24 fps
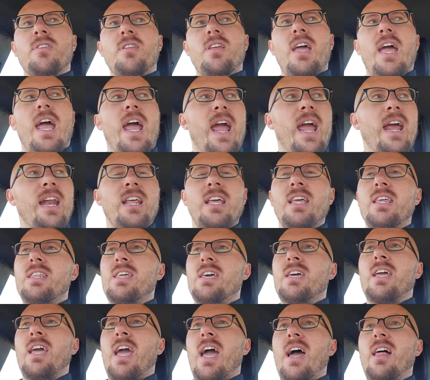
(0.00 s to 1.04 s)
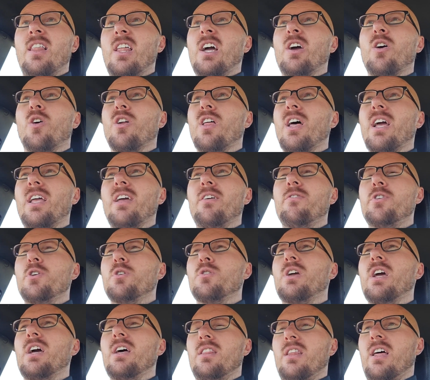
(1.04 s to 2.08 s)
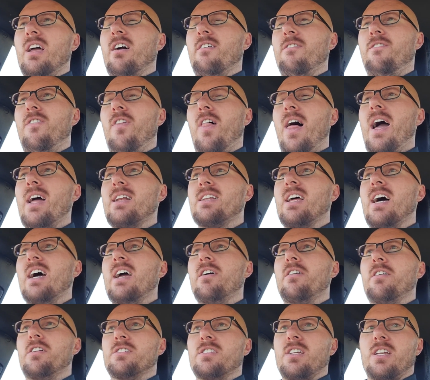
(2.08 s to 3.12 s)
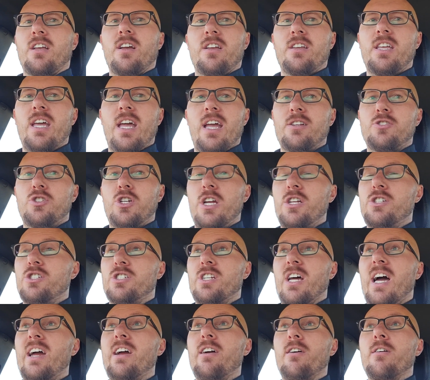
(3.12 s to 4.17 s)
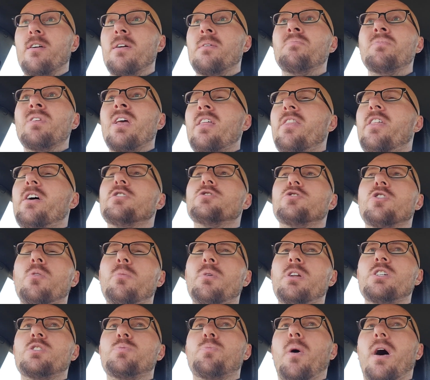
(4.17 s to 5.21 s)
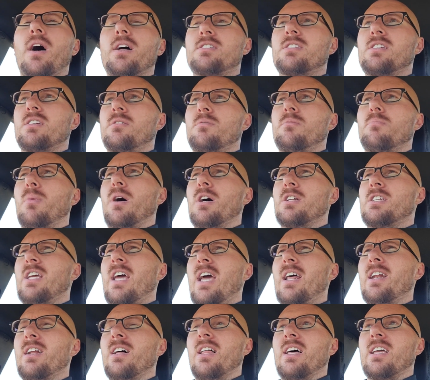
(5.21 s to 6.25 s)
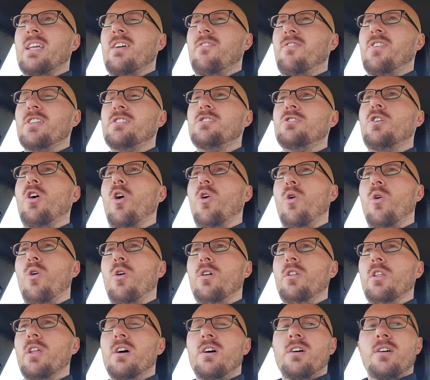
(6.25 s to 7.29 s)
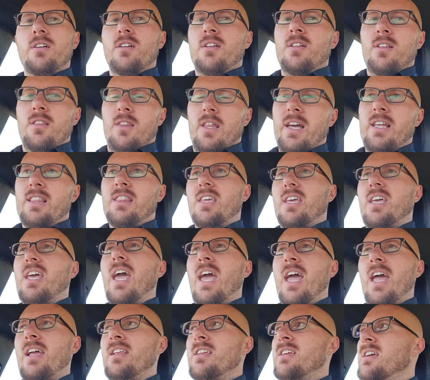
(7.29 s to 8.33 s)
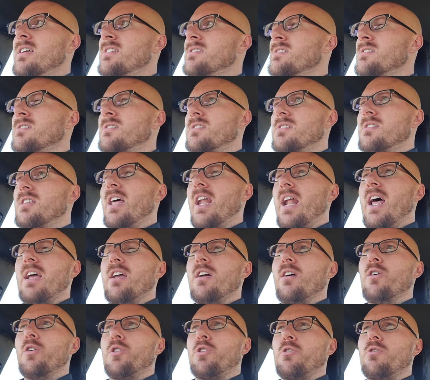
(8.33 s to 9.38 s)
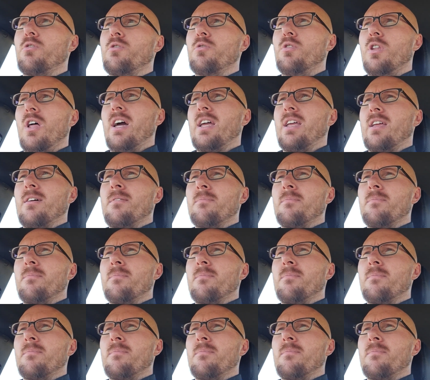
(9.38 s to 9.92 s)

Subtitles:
anything or like if you get like a flat tire and it's like you can't change a tire. There's so many spots in Montana, like if it's cold, like the canyons that I go through, like,